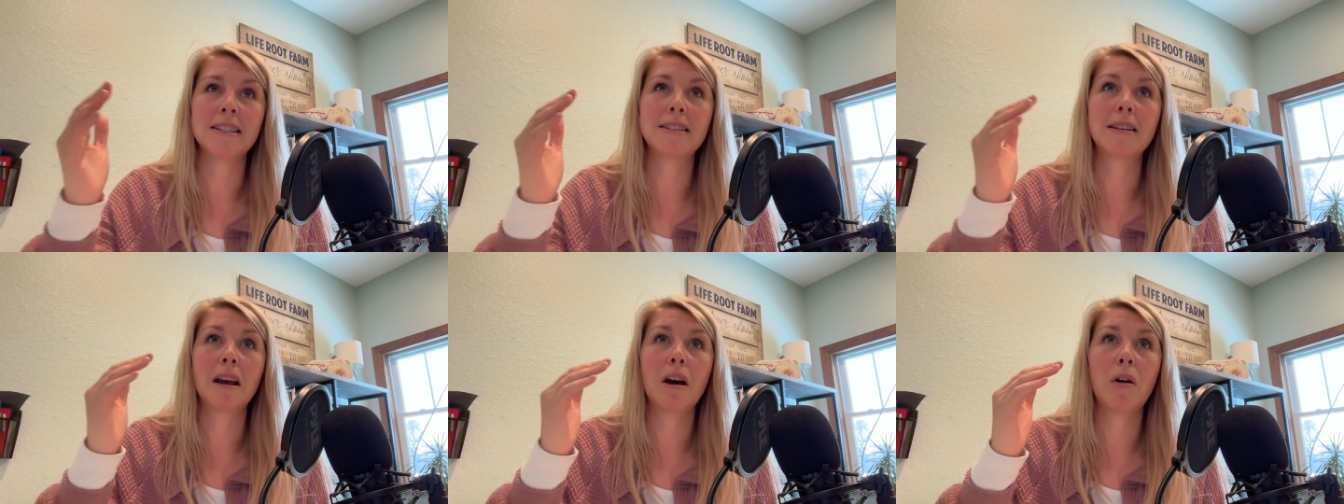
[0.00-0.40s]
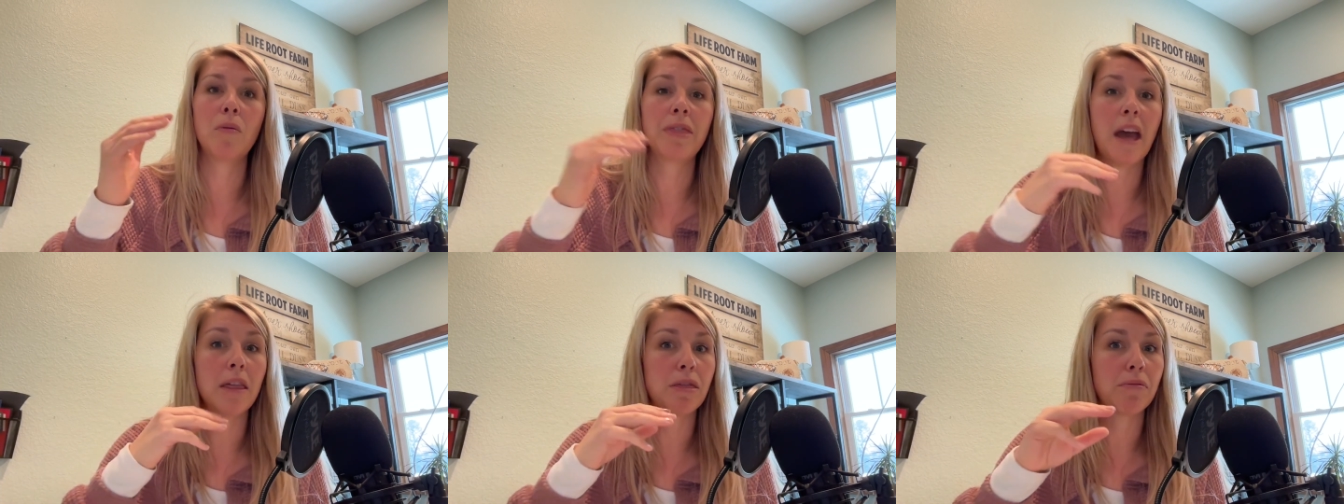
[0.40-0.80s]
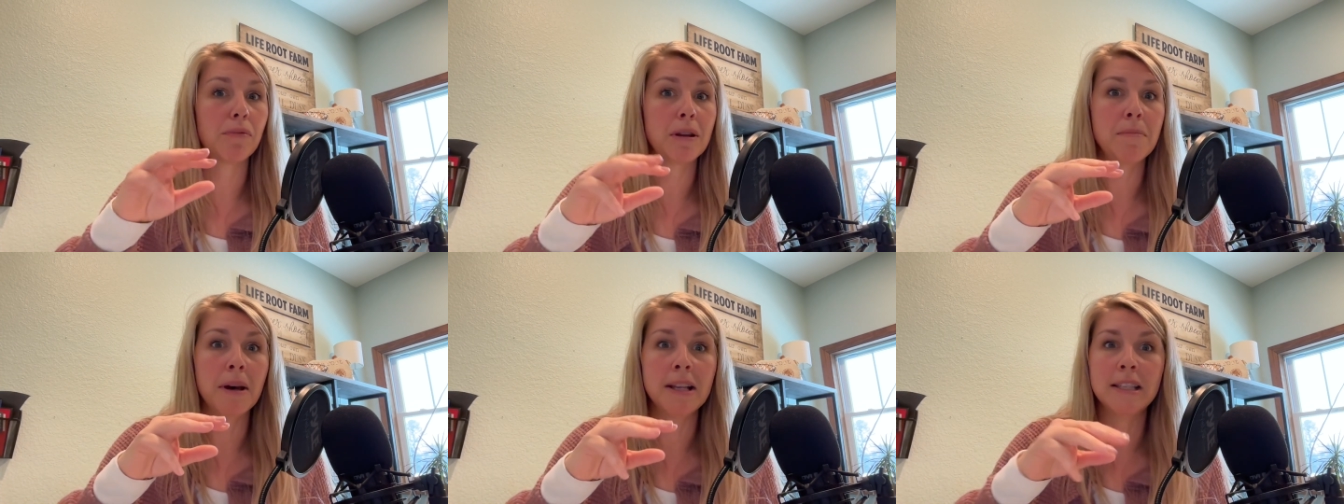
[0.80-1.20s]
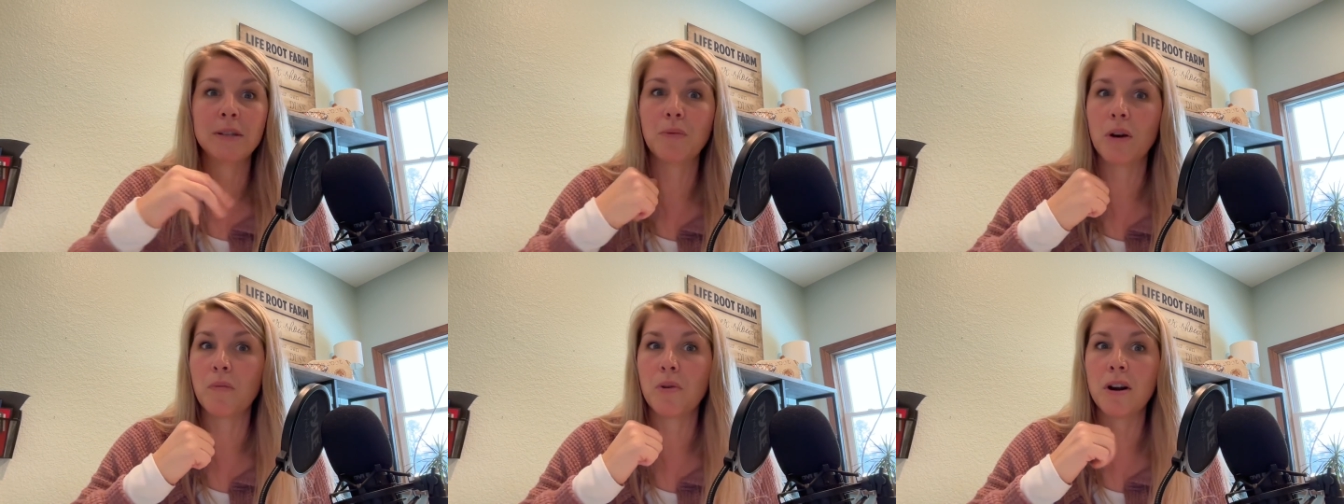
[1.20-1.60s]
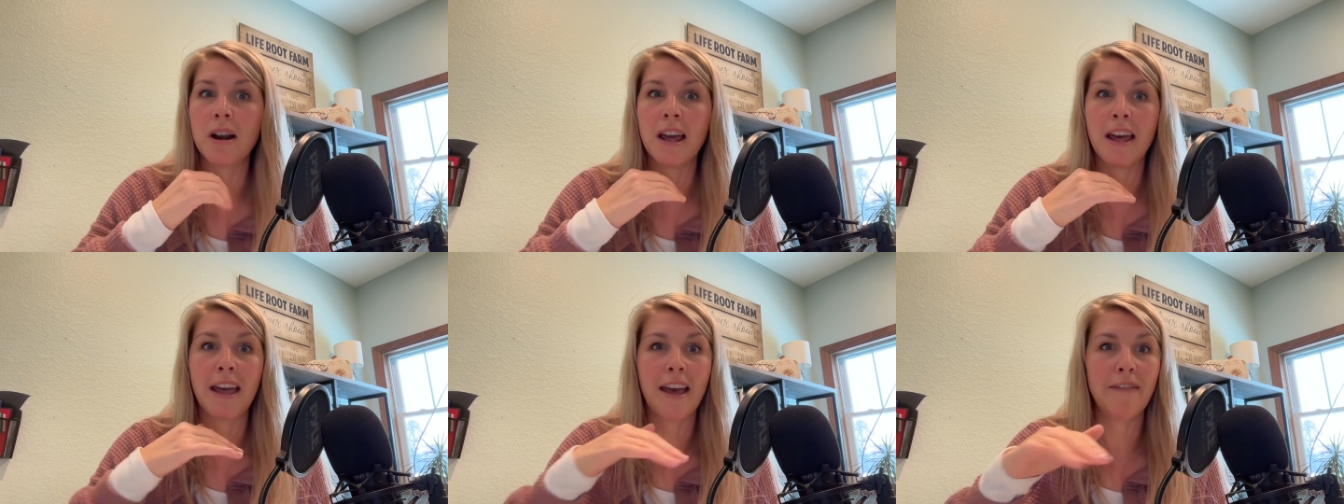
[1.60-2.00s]
So that 3 months where we're
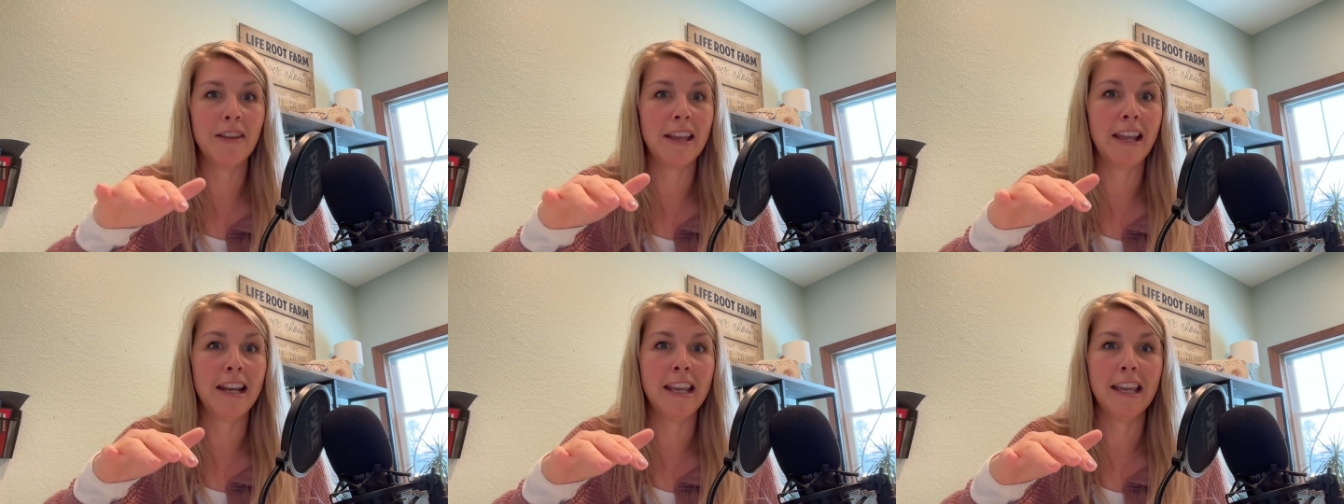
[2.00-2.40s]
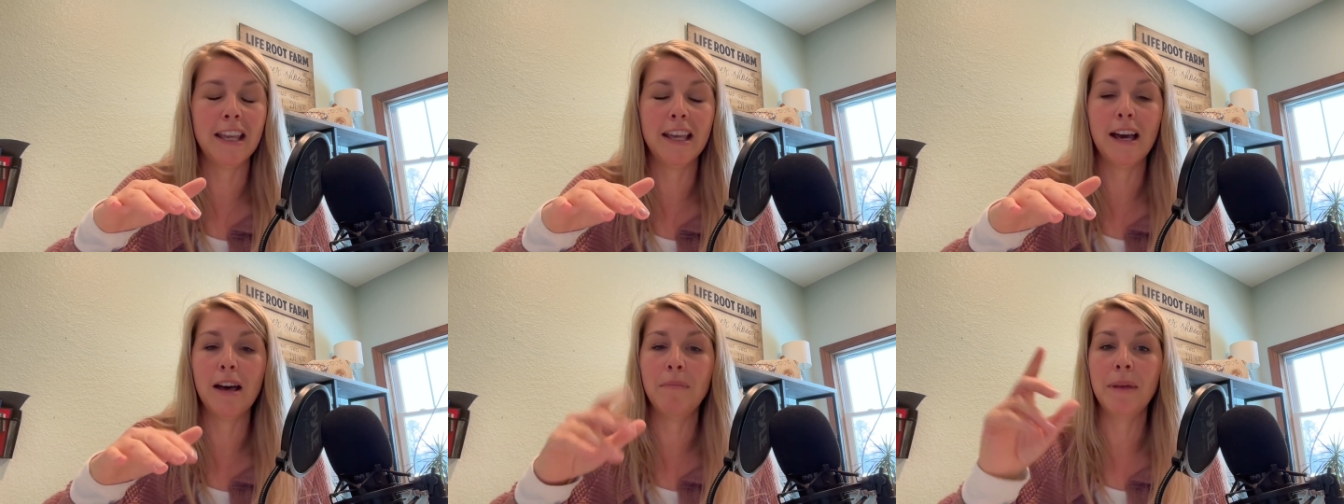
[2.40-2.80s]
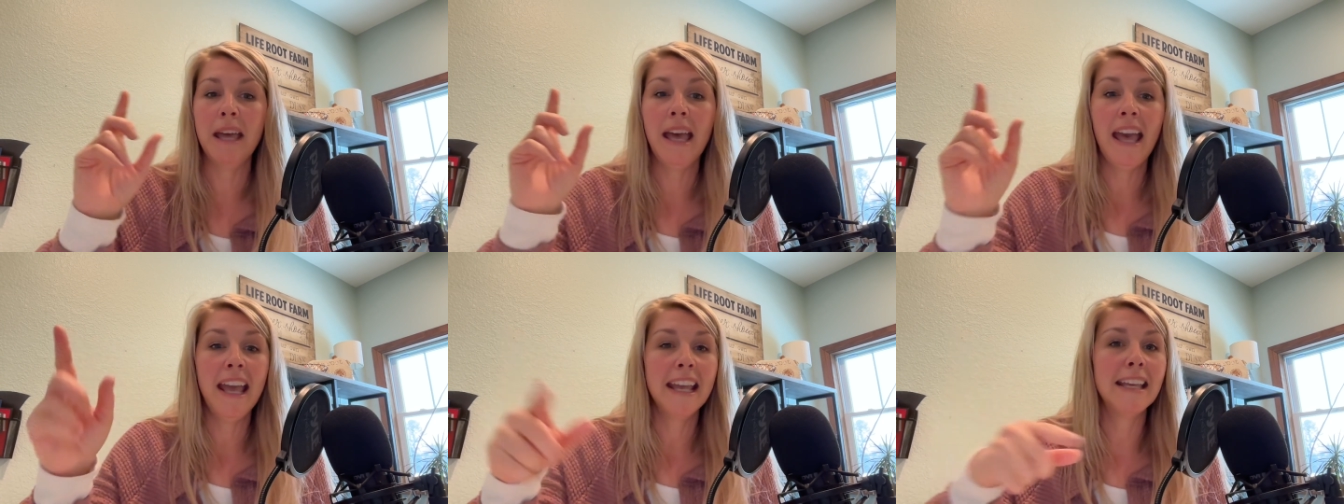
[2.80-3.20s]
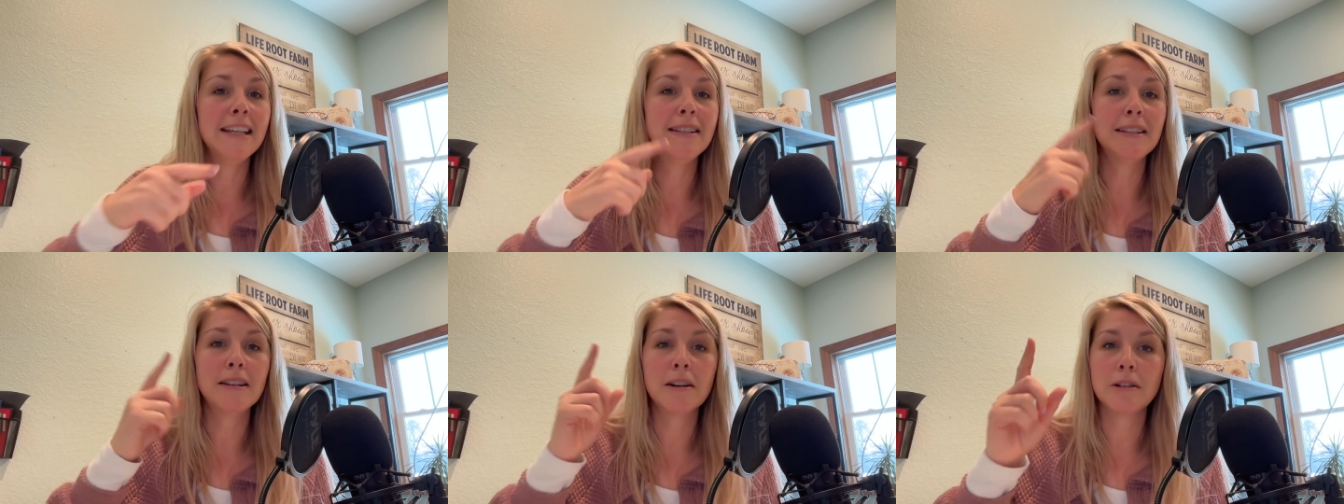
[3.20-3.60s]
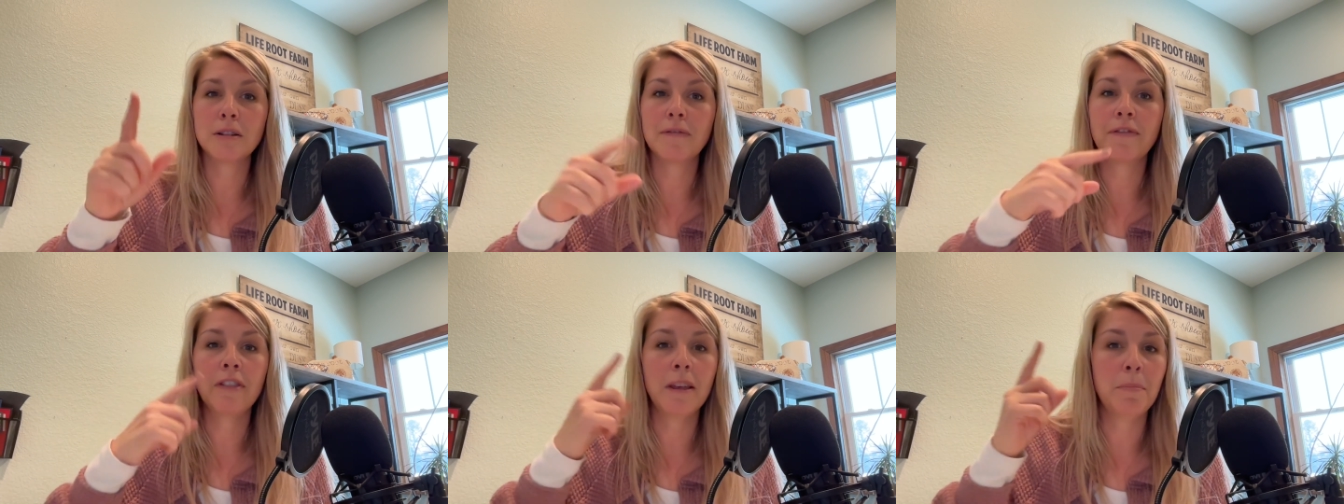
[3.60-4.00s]
not having any income, he
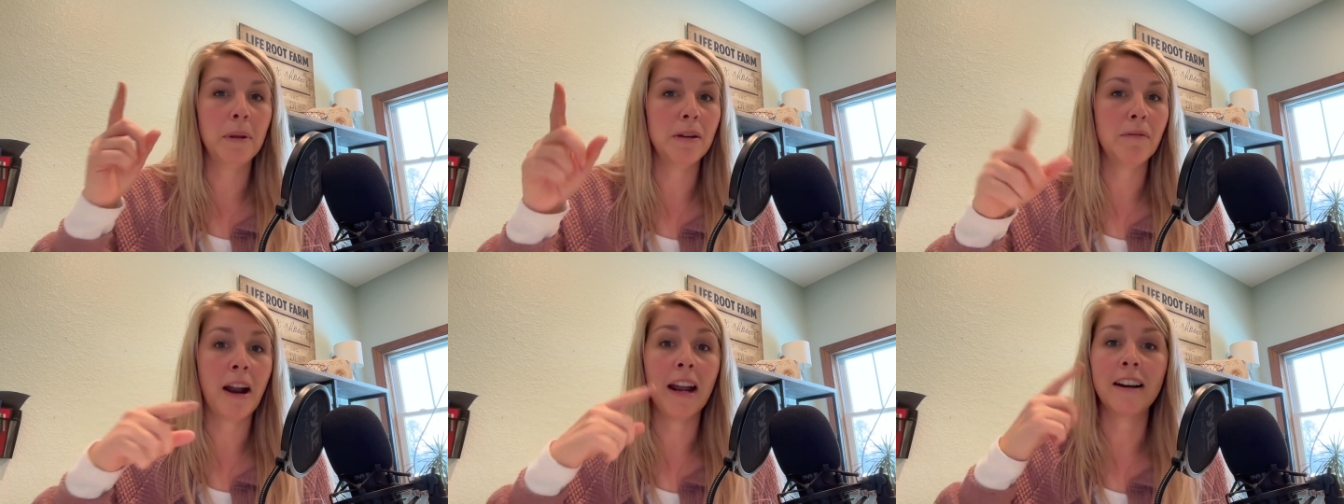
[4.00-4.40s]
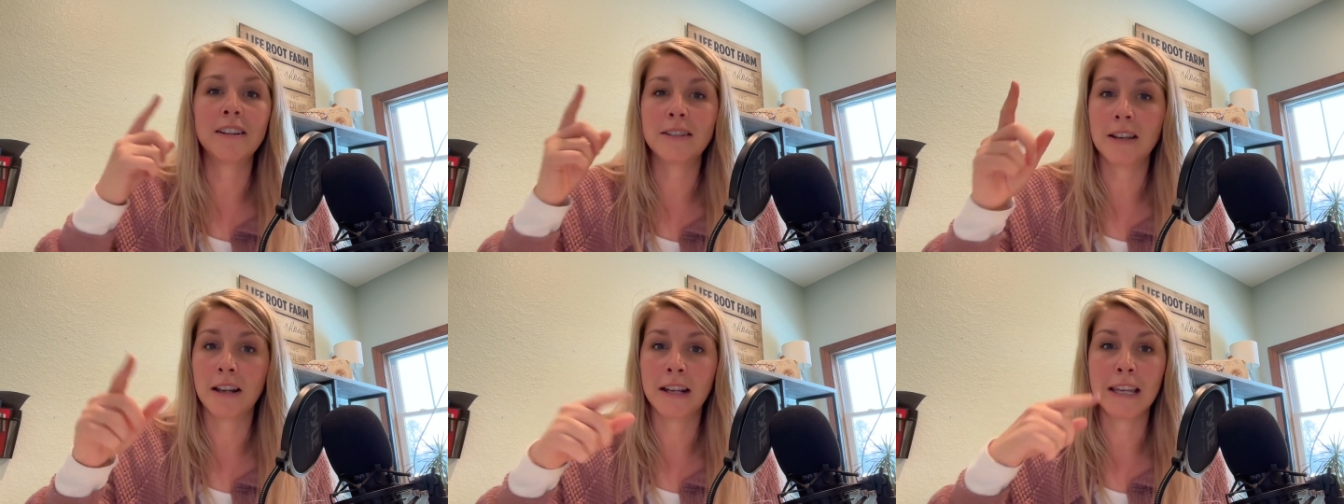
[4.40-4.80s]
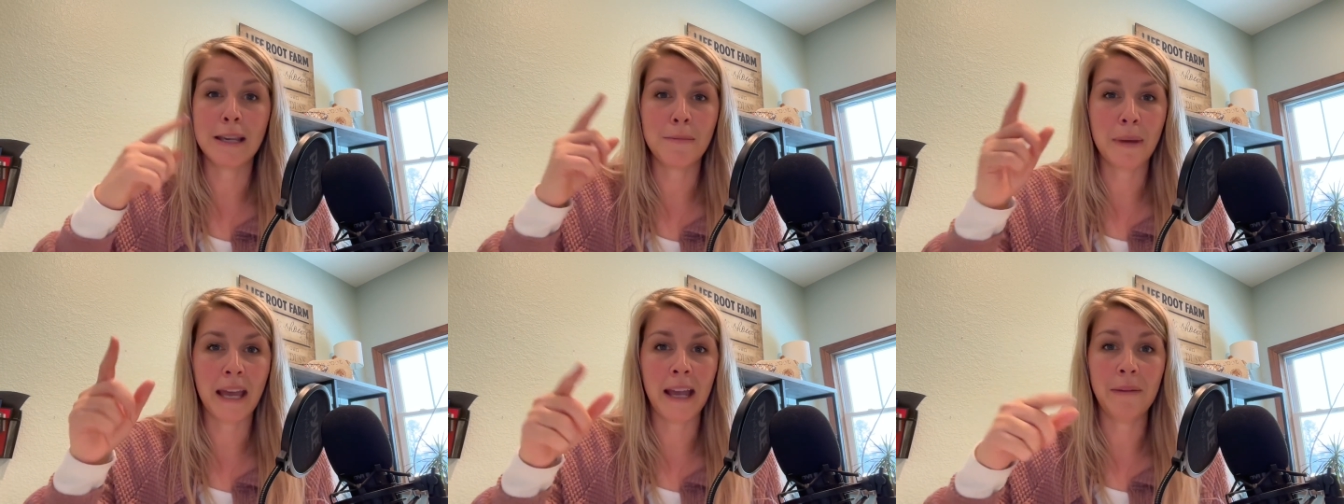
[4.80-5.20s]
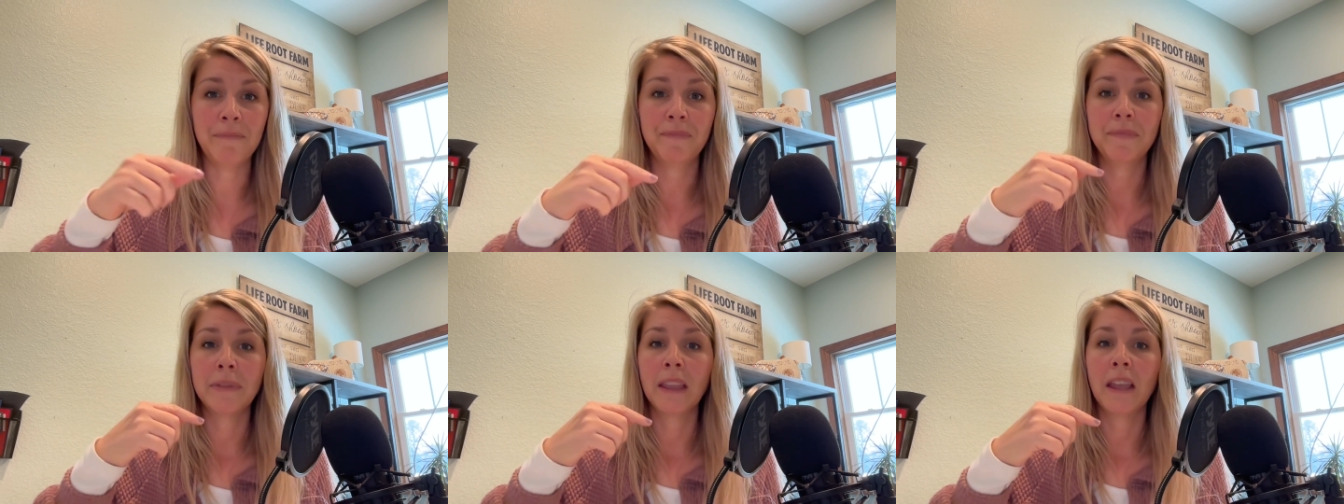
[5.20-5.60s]
starts flipping records on eBay.